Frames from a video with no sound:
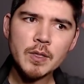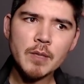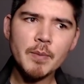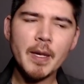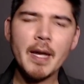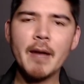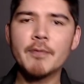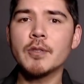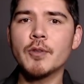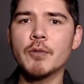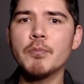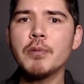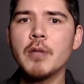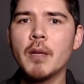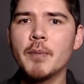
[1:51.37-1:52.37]
you may have to learn
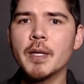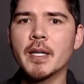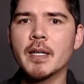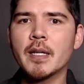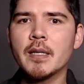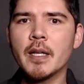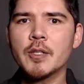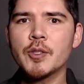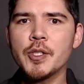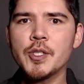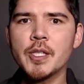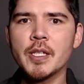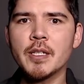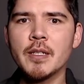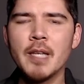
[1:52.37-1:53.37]
plumbing and
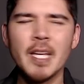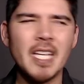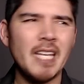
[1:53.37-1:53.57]
electrician,